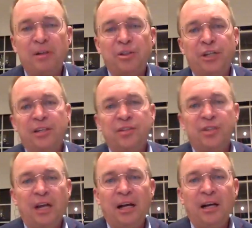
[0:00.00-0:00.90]
chance in
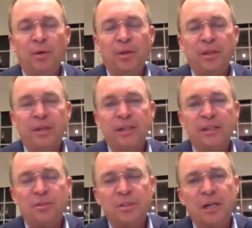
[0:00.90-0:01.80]
Iowa than he does
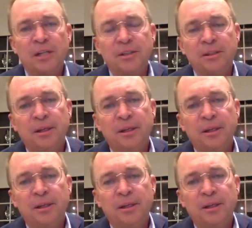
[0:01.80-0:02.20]
in Wisconsin.